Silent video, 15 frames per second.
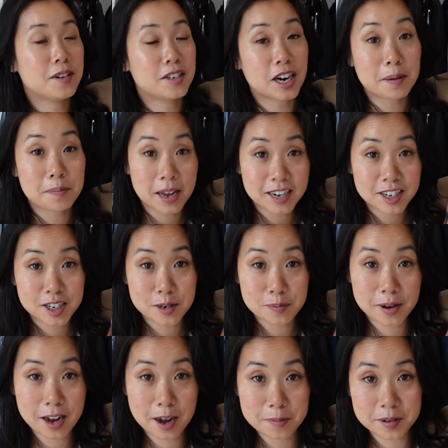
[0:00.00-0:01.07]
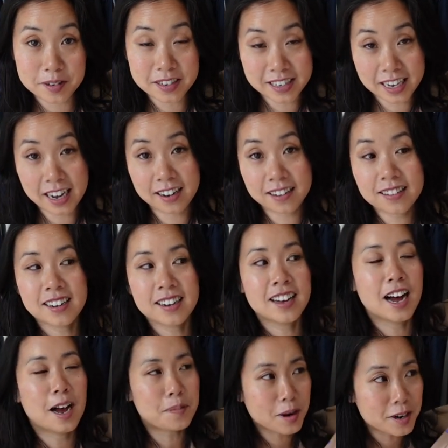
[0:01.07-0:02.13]
which I managed to pick up on sale.
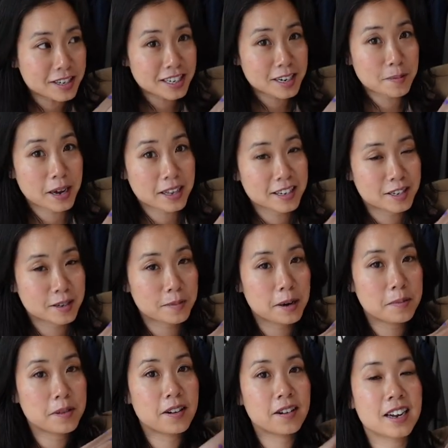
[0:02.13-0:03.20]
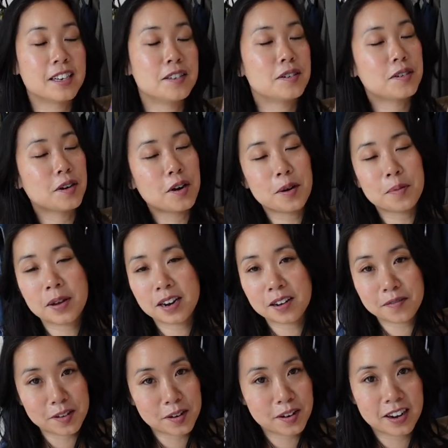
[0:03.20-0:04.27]
I posted about this on my blog, and so many
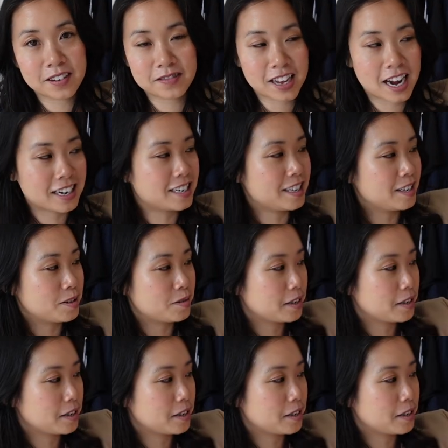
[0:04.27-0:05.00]
of you have liked this